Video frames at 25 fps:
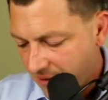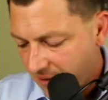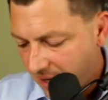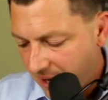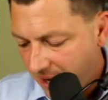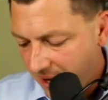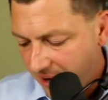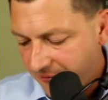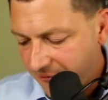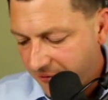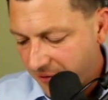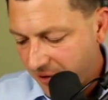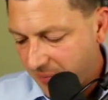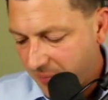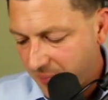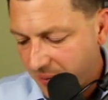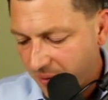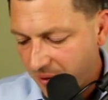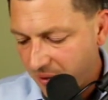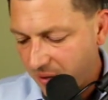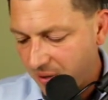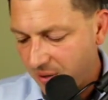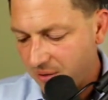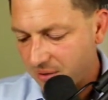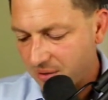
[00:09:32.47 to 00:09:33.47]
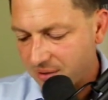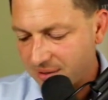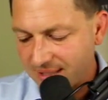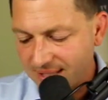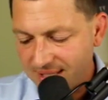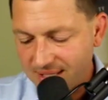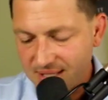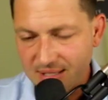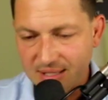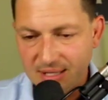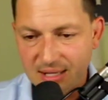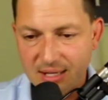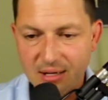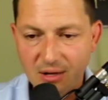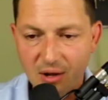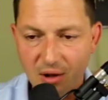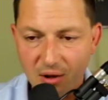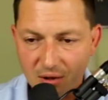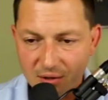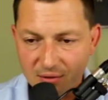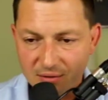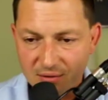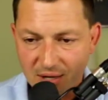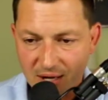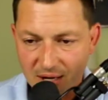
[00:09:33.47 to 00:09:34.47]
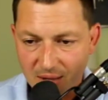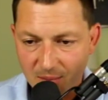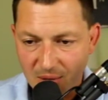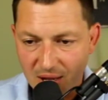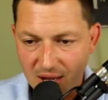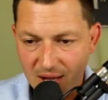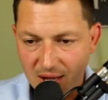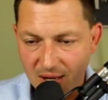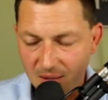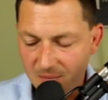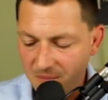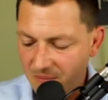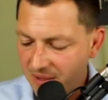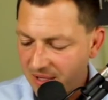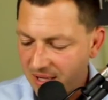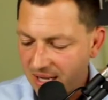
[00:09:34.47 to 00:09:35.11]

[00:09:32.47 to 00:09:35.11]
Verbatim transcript: effort per listing, all time high.